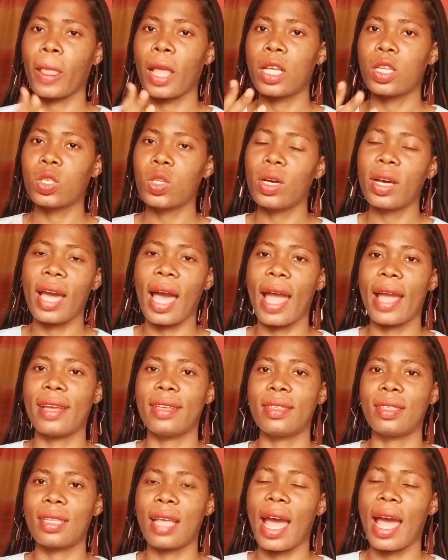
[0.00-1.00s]
So
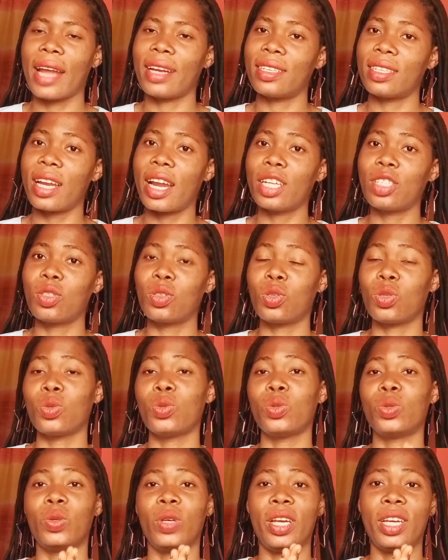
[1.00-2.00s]
guys, I decided
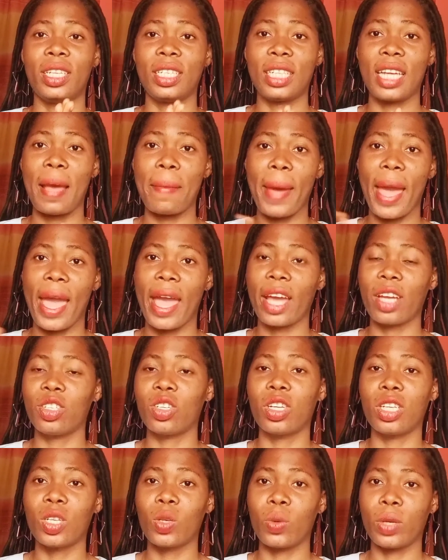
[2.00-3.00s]
to share my hair
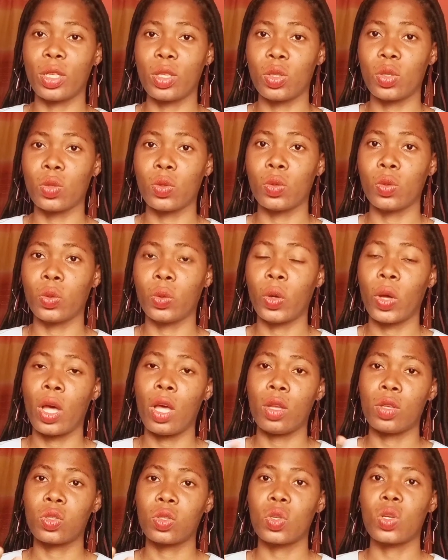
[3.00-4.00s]
journey with you
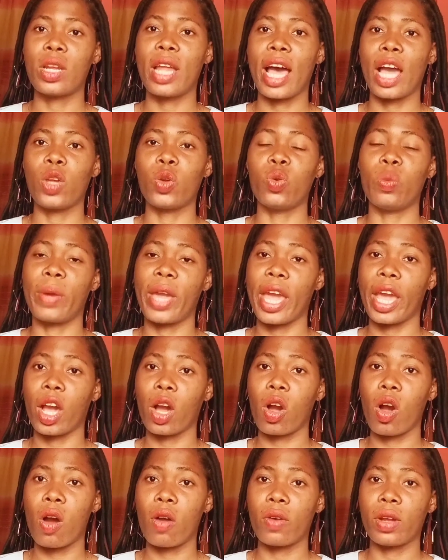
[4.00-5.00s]
so that you'll be
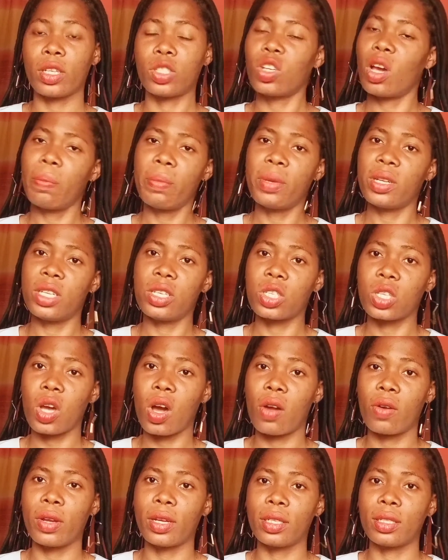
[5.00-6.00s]
encouraged. Don't be
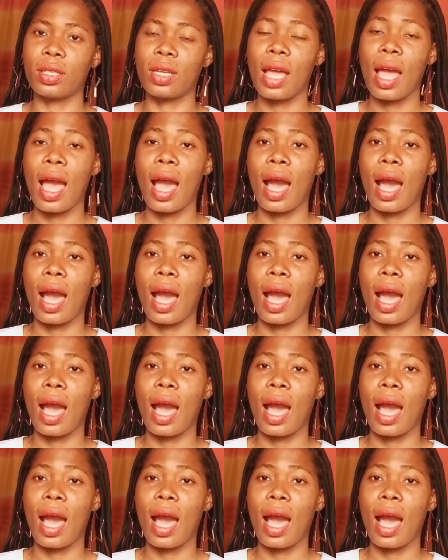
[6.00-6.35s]
discouraged.